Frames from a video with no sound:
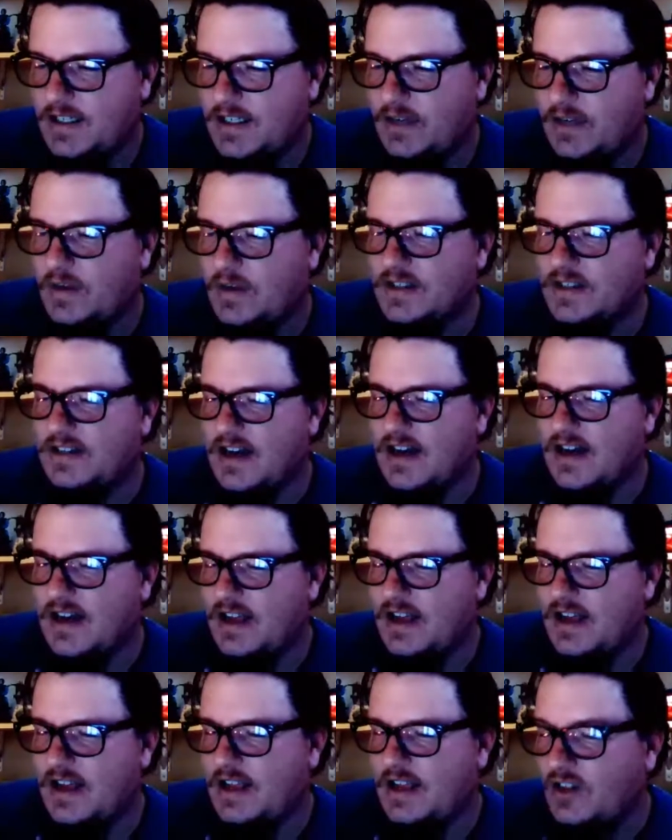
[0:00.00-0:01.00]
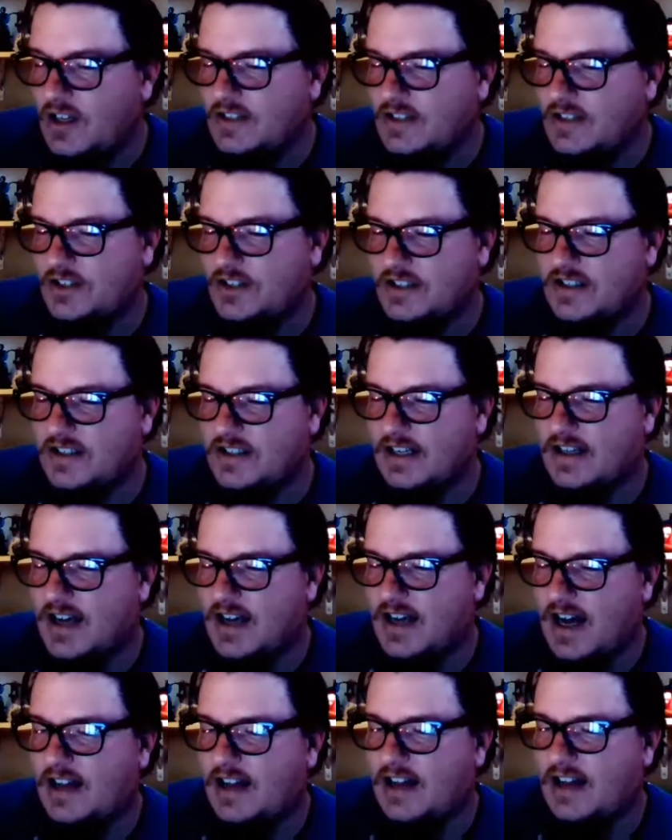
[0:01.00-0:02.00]
he wasn't he looks just like the
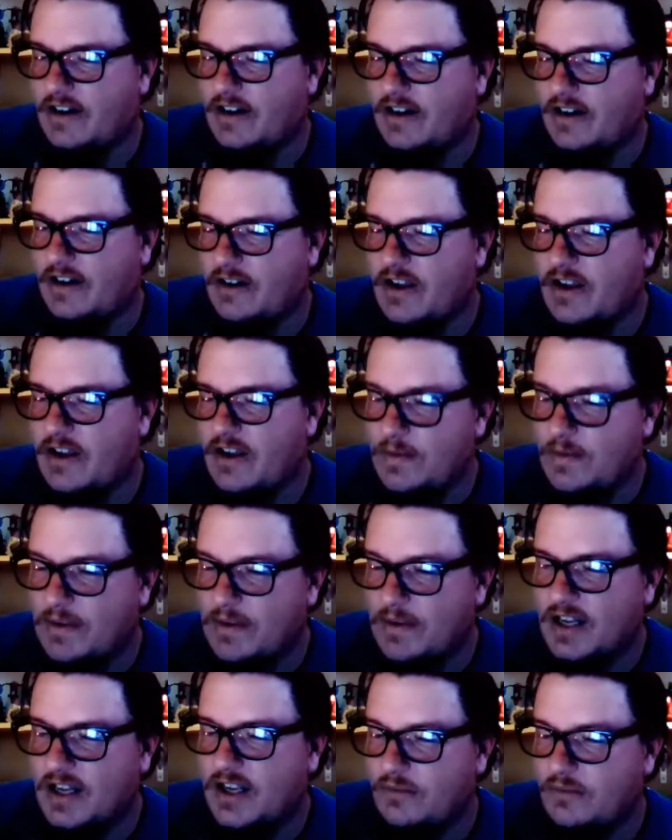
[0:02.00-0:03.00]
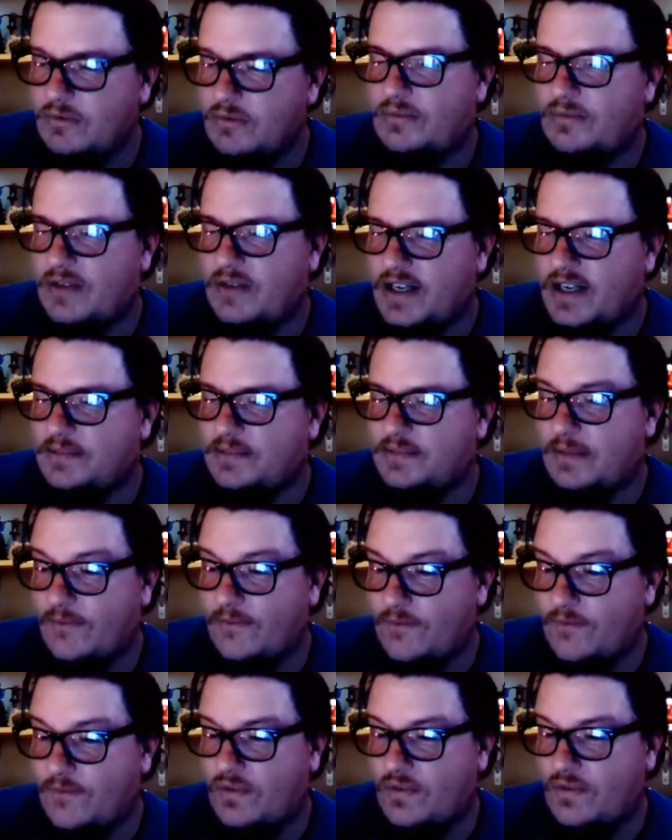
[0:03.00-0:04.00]
Highlander. He would have been a good replacement for
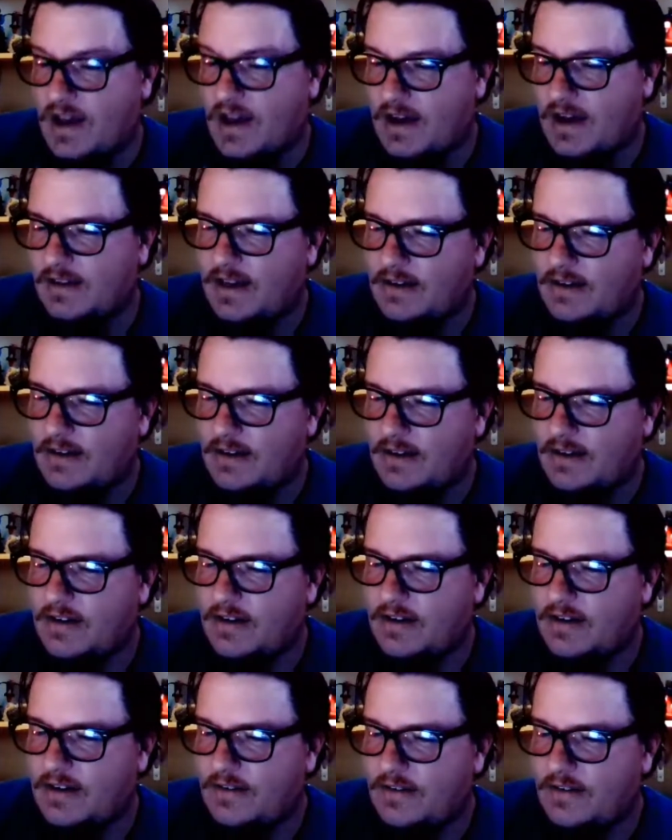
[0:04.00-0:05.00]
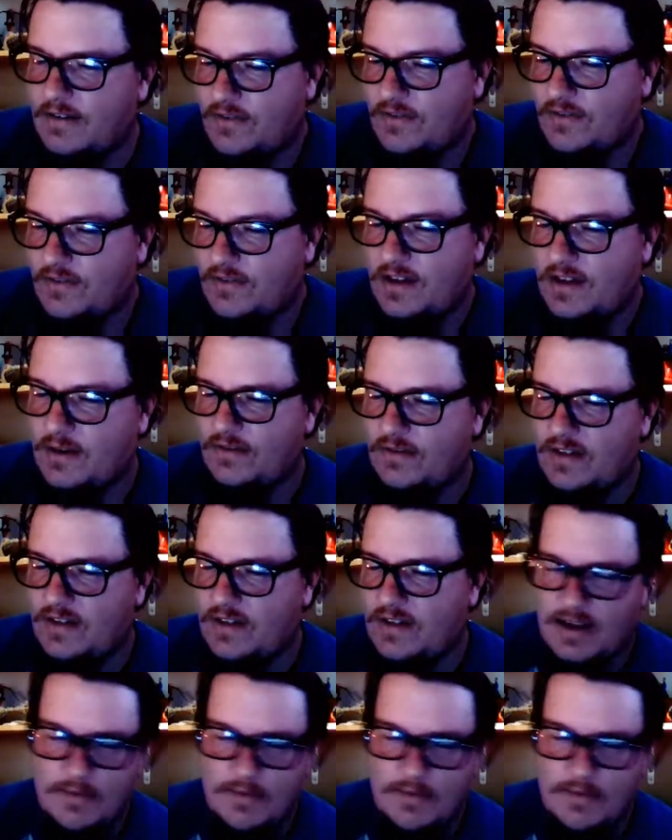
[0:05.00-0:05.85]
the Highlander if you think about it.